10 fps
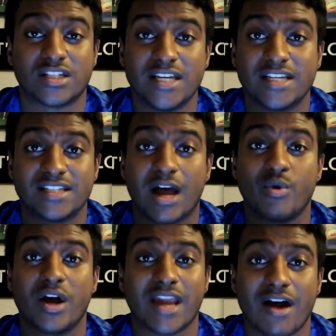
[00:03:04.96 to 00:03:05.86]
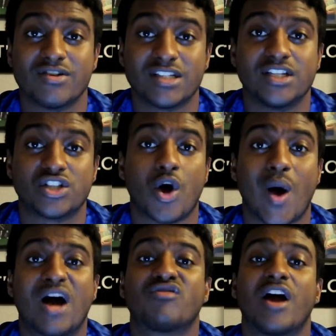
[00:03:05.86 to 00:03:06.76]
of the season that we are guaranteed to go
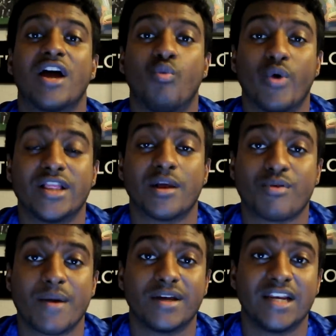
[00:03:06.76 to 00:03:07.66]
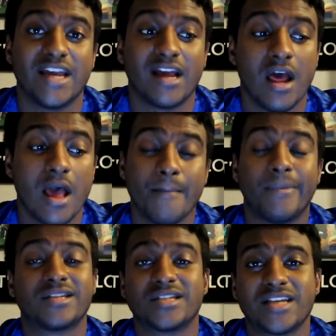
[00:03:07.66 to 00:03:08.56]
outright and win the Premier League.
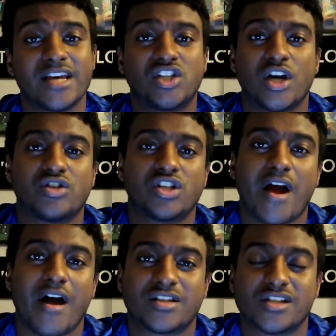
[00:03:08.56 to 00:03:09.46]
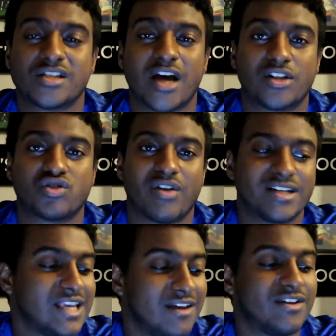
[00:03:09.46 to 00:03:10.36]
But to say Chelsea are out of the title
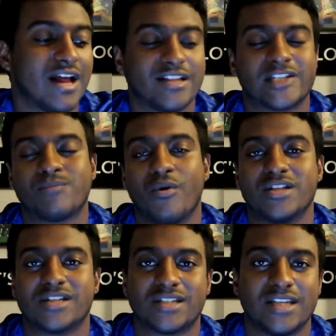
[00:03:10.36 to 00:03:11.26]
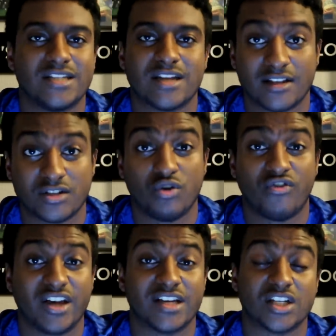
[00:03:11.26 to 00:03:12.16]
race, even at this point of the season, I do
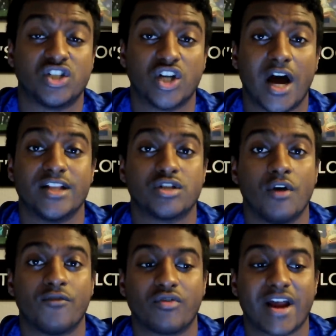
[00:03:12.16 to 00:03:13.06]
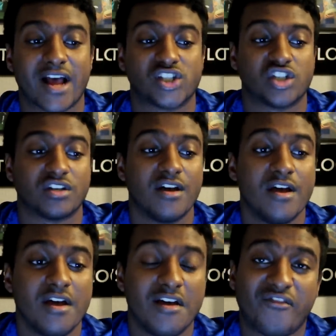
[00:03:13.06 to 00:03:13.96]
think is a giant overreaction.
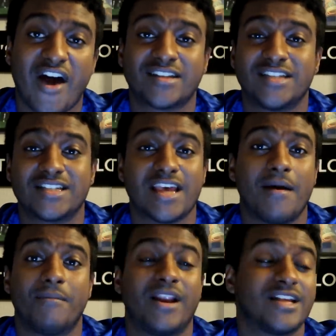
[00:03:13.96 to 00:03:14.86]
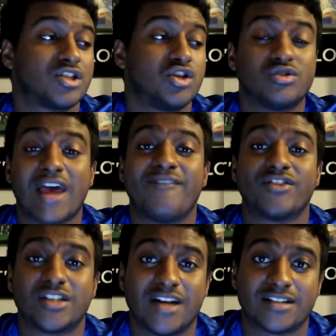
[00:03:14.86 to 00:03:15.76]
Fact is, let's use
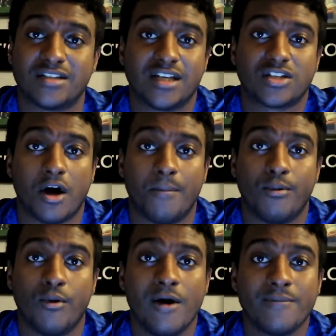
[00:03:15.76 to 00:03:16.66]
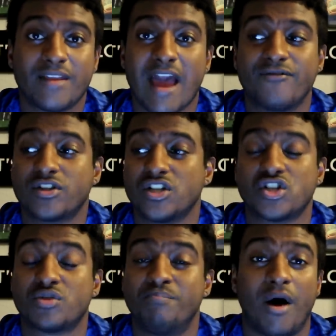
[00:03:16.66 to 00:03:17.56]
Everton as an example. Everton
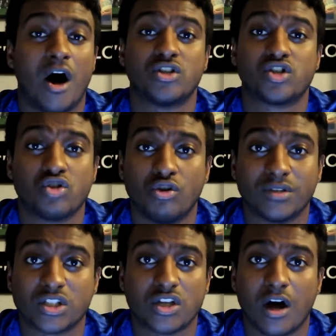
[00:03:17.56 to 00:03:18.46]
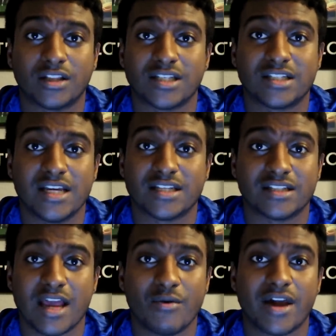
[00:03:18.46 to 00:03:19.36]
barnstormed the start of the
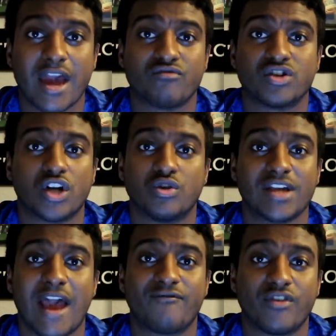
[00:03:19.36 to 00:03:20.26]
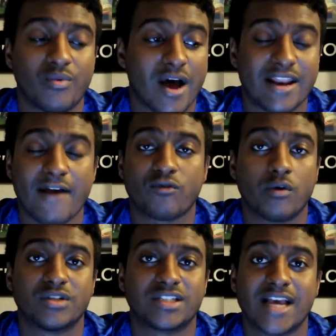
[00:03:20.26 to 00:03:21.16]
season. They were getting results everywhere, and
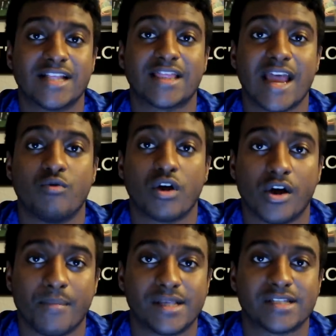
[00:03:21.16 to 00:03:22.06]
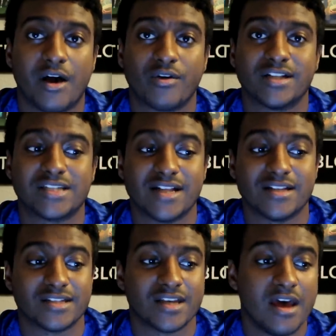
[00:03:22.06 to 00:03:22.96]
everyone was saying that they were going to be title
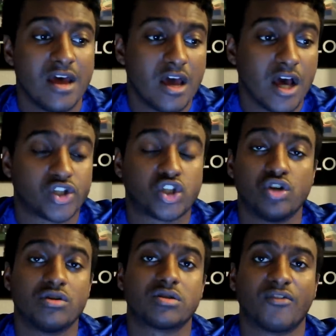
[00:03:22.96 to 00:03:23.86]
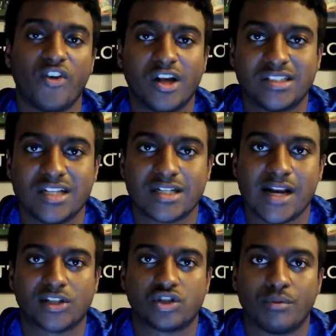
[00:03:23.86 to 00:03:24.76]
contenders. As soon as the first
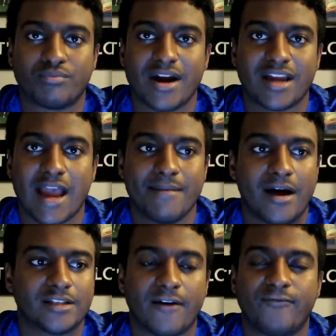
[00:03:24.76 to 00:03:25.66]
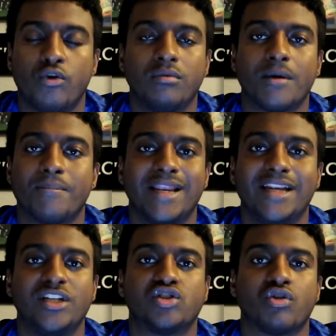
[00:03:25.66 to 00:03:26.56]
international break came out, their form
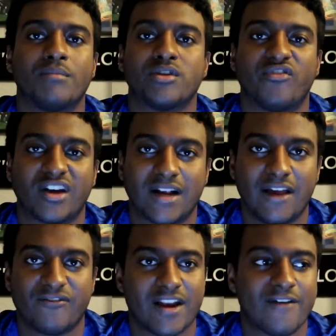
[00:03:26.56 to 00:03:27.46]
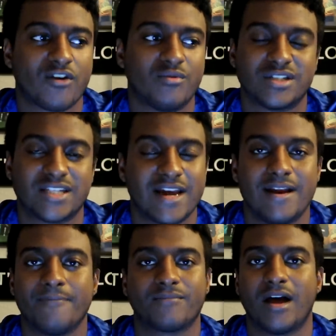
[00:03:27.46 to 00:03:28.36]
completely dropped off a cliff, and everyone was
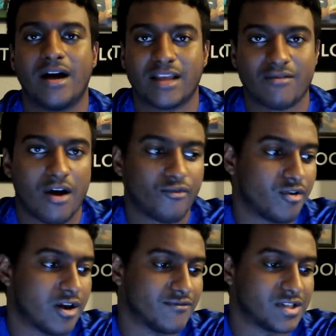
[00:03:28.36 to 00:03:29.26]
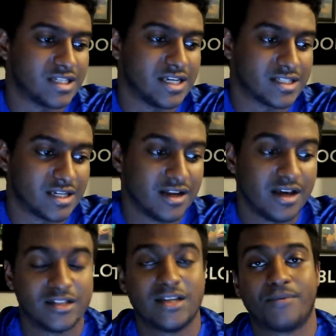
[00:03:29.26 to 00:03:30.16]
saying, nah, they're out for another season.
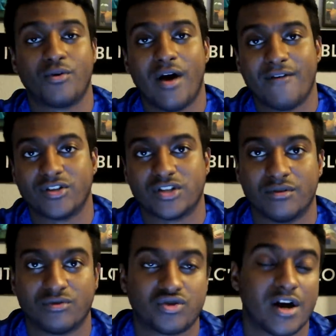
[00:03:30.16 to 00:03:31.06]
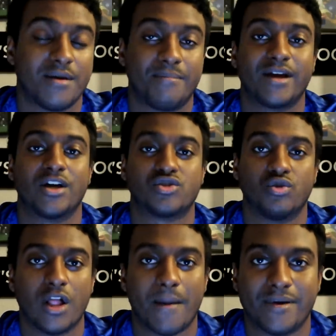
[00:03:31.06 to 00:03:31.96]
Typical Everton, trying to big us
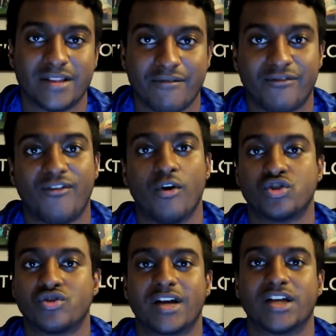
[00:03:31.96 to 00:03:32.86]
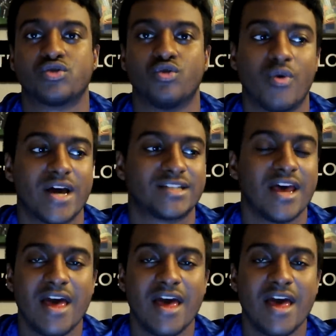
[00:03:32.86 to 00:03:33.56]
all up and then faltering as always.